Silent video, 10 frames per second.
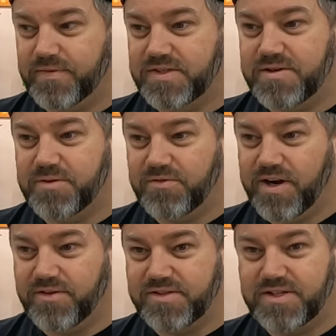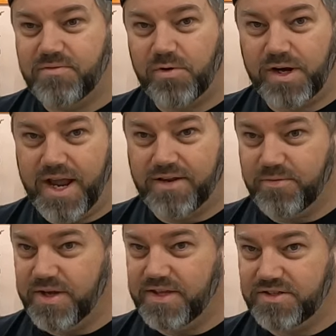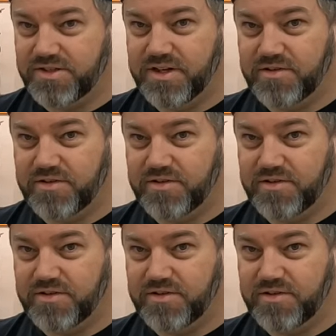Some of the rentals didn't work out the way they should